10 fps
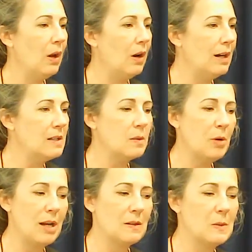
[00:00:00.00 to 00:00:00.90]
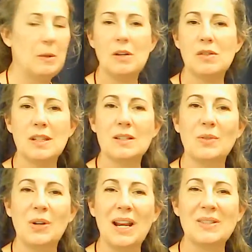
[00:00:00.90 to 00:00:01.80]
All right, so practice page 6
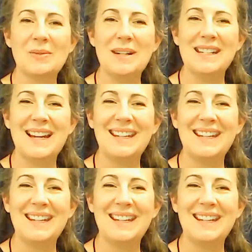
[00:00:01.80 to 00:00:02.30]
for next week.